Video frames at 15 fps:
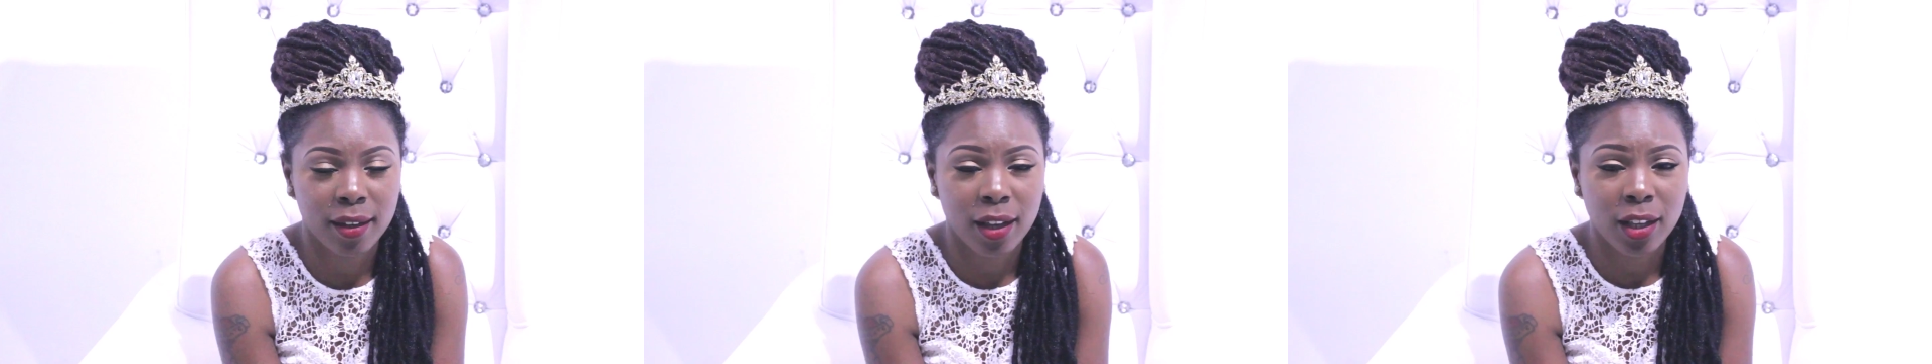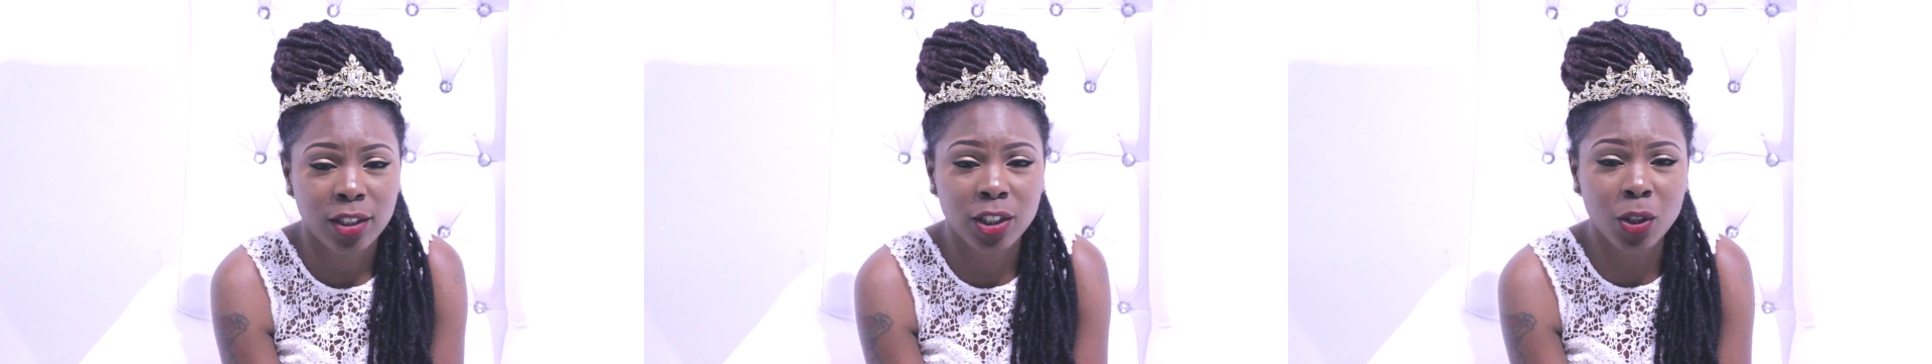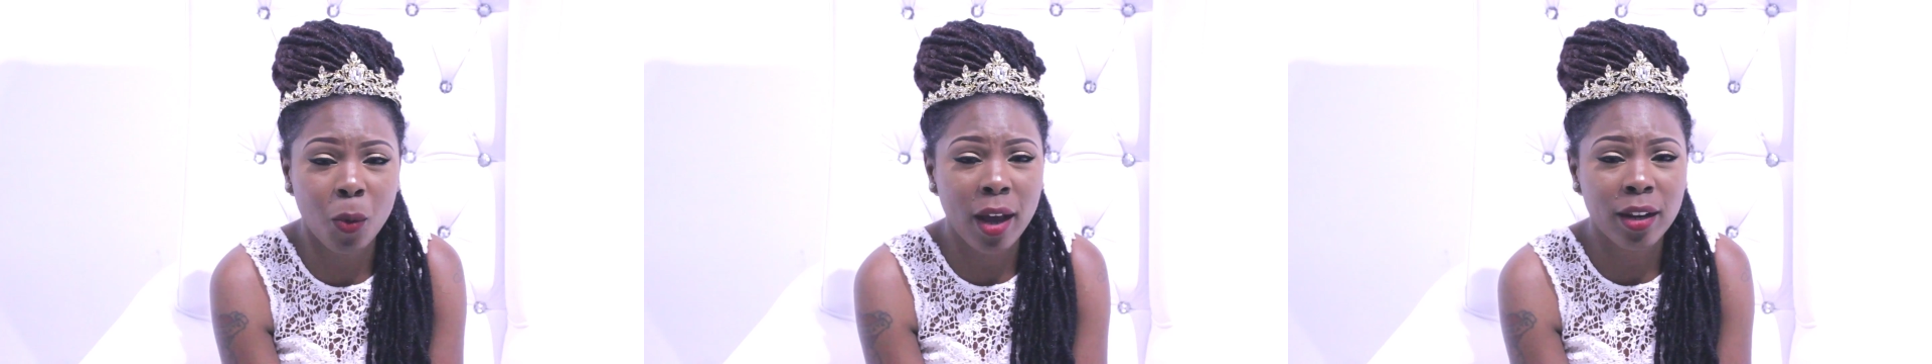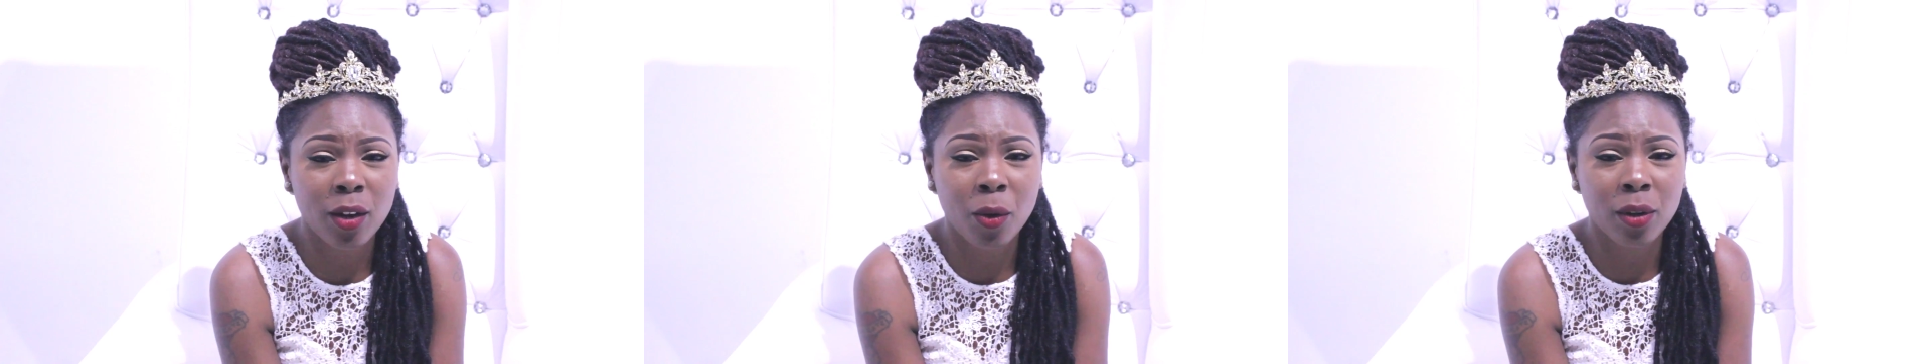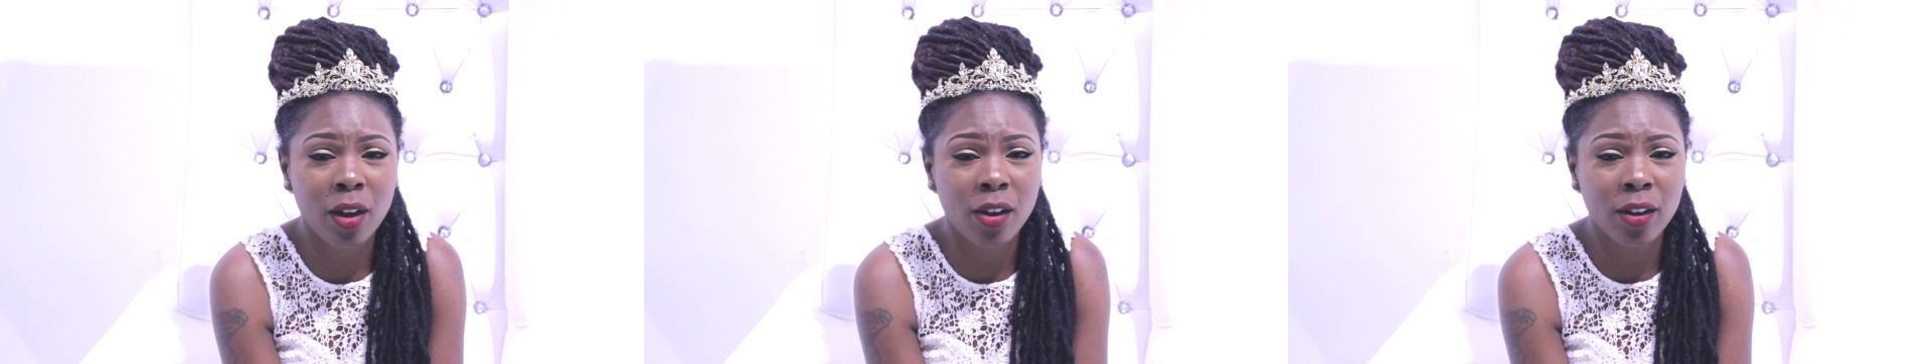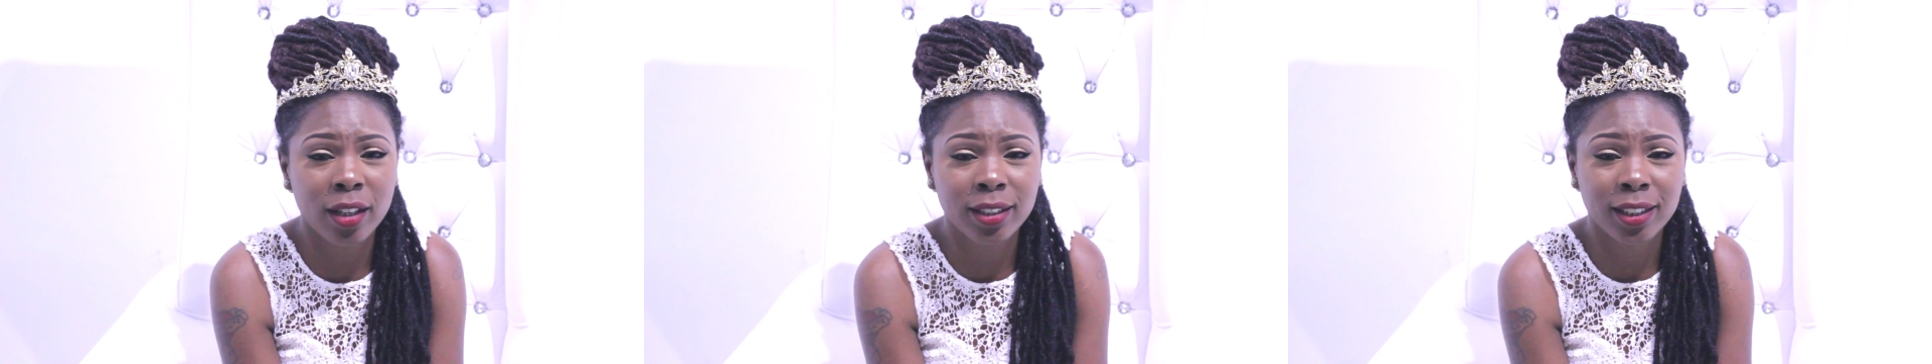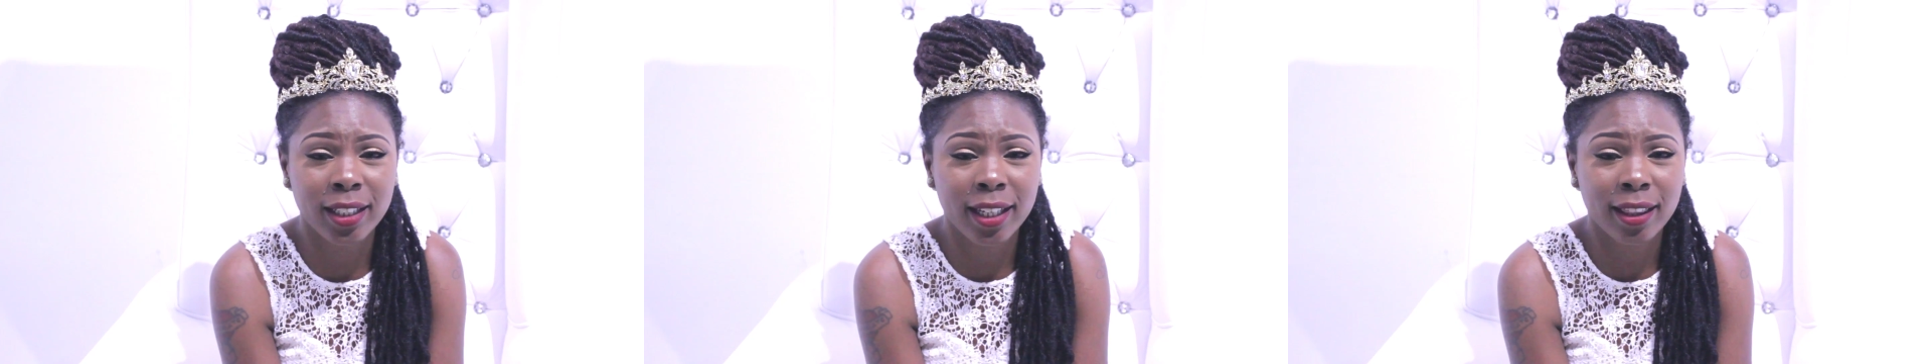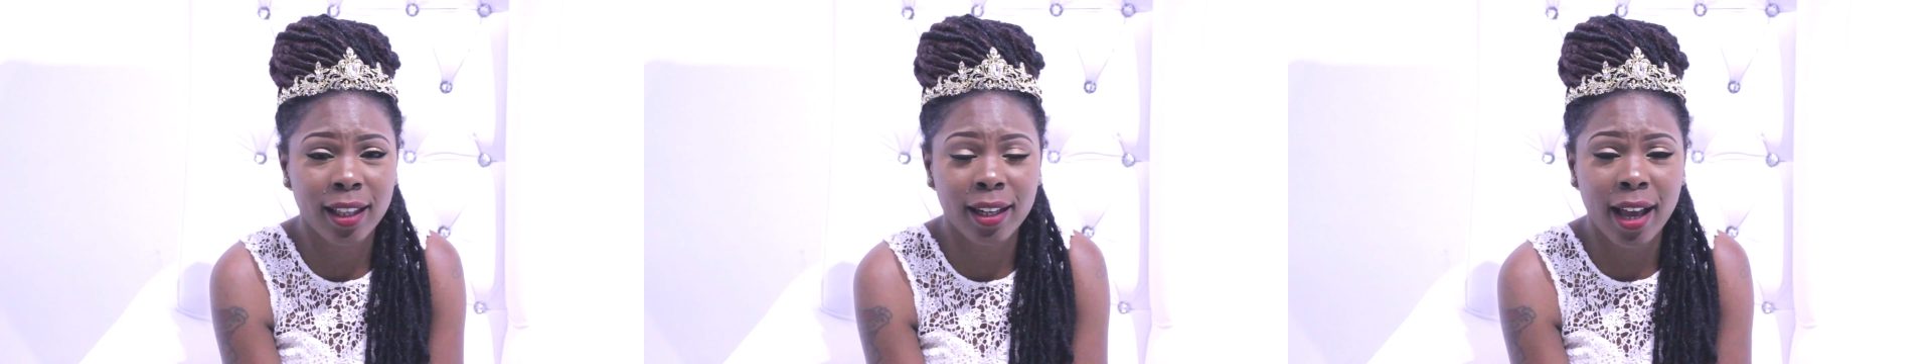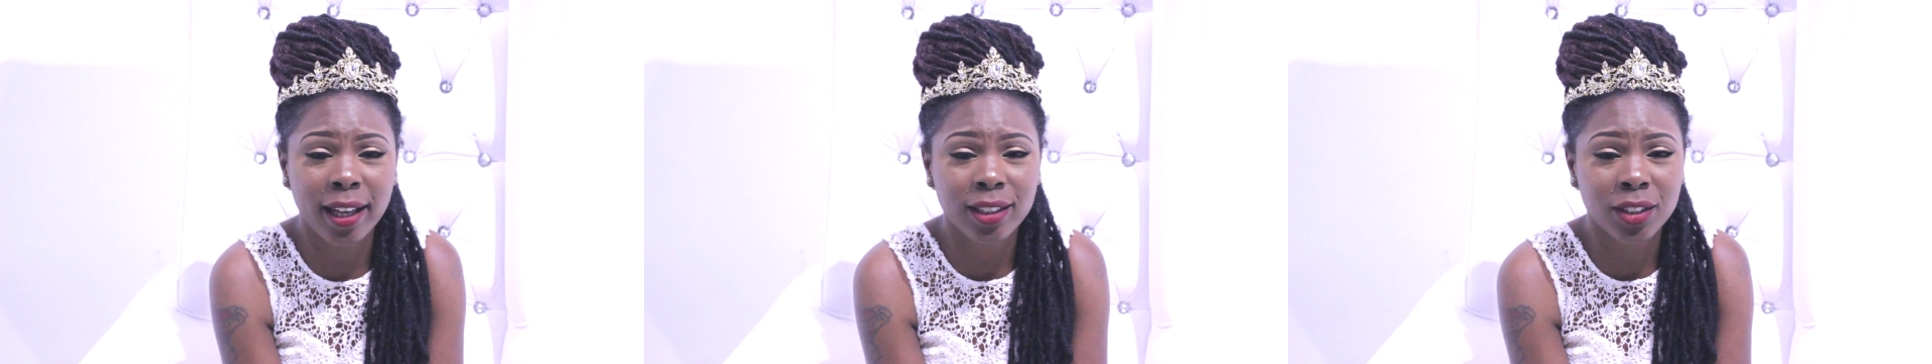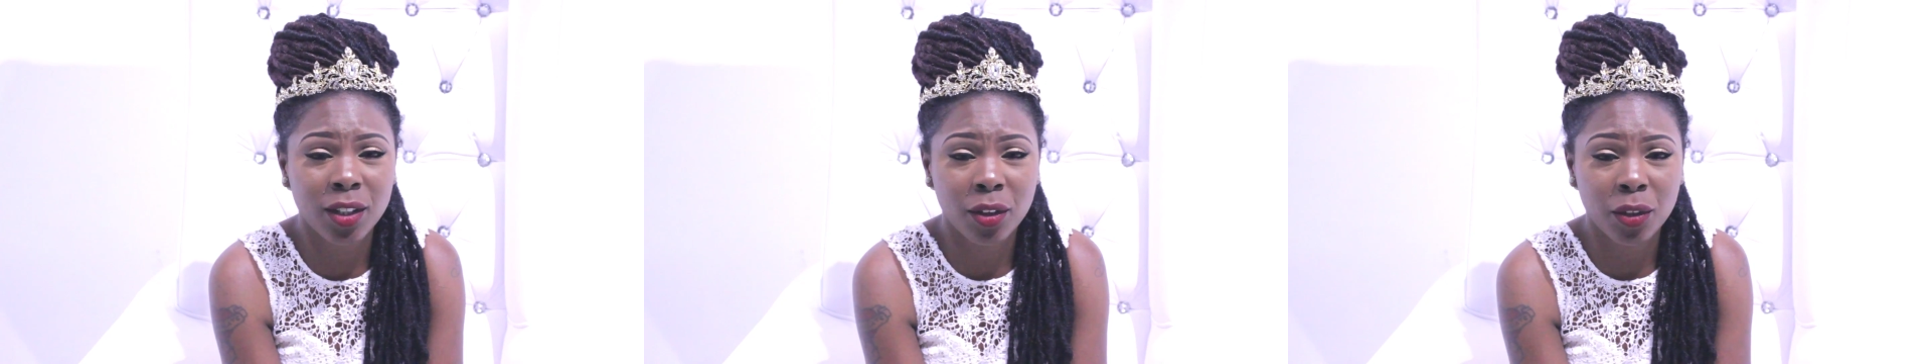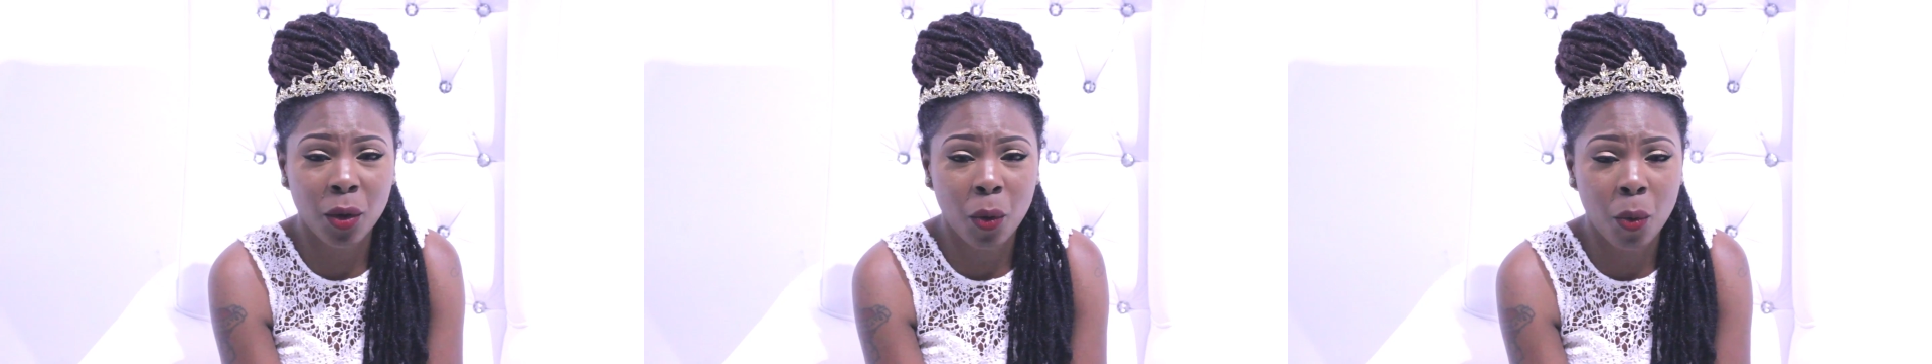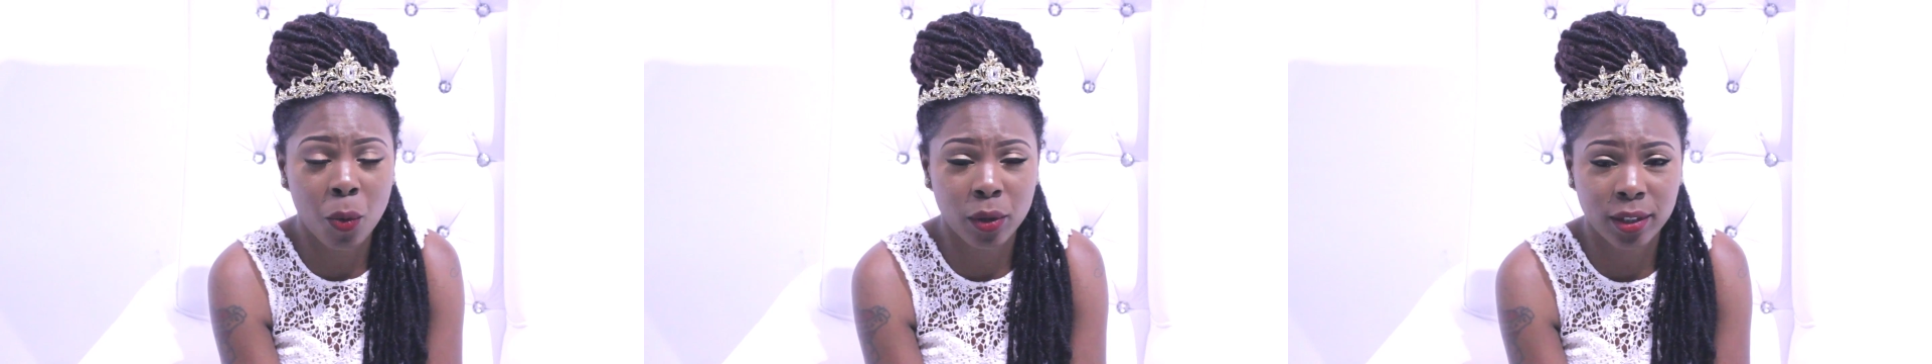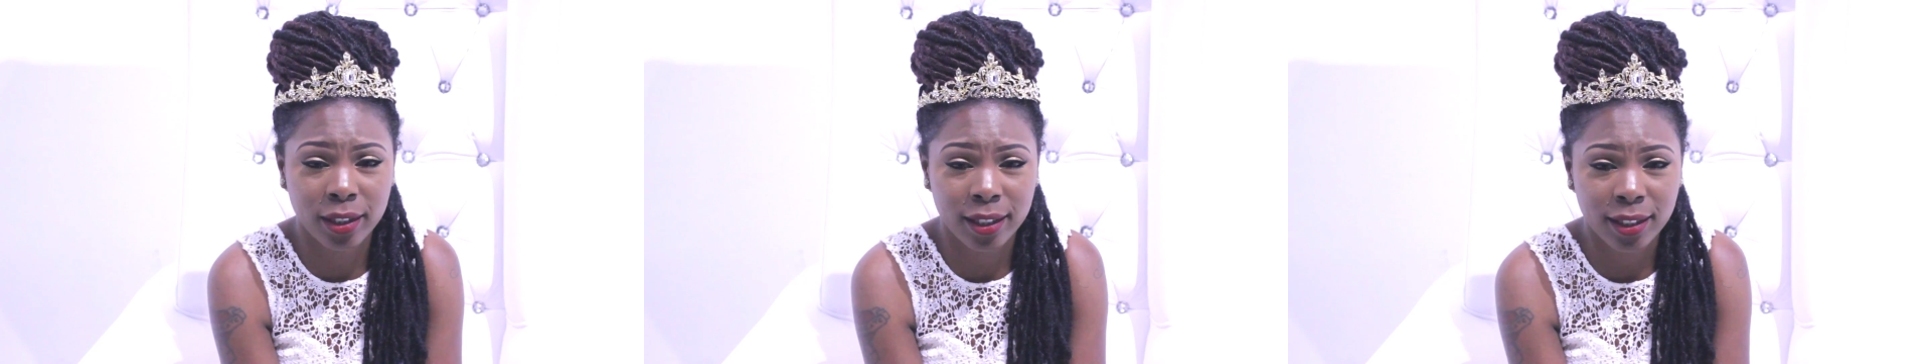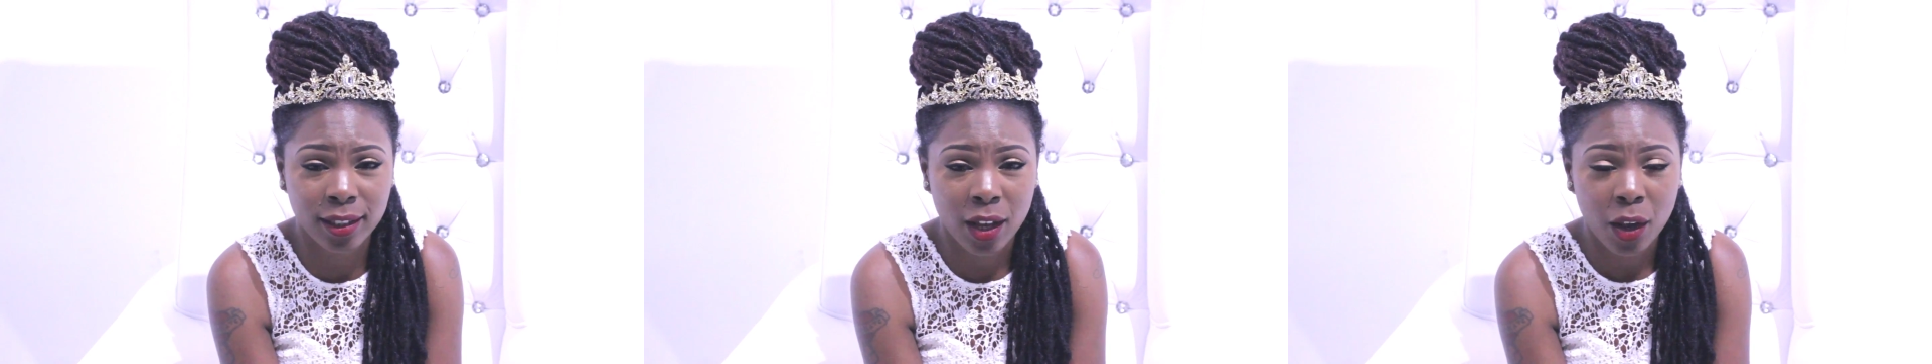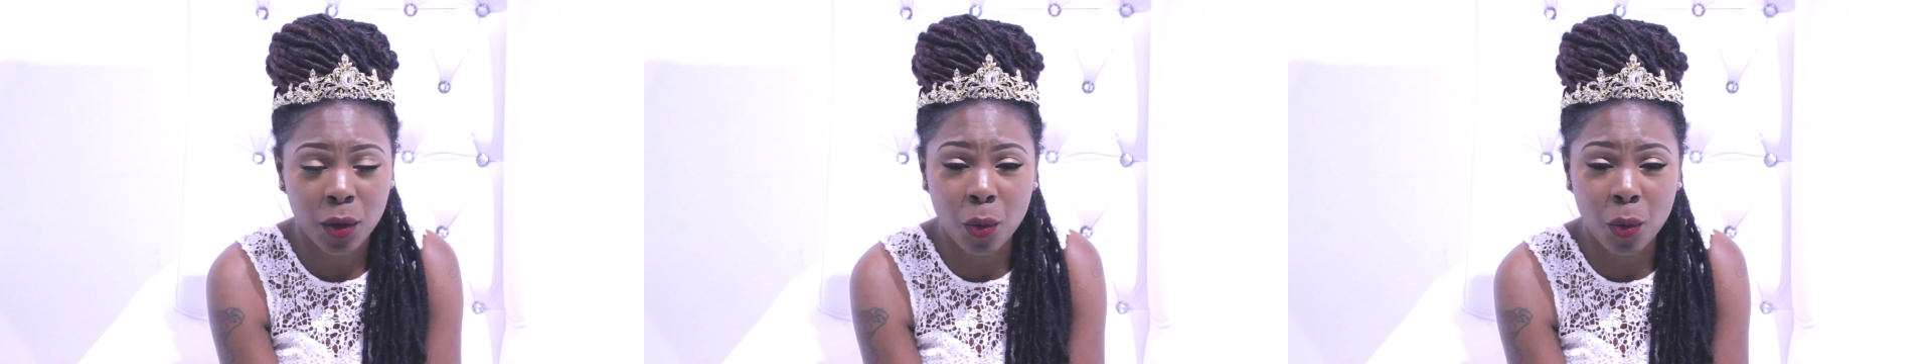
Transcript: So I no longer seek the knights on the horses,